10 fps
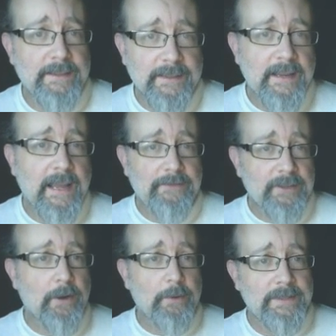Didn't have to
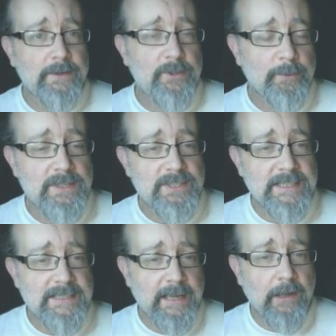go into too much
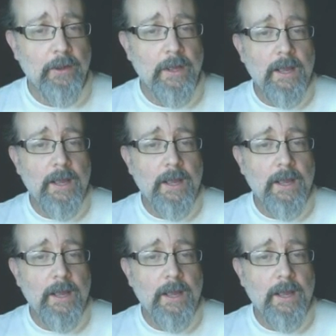detail.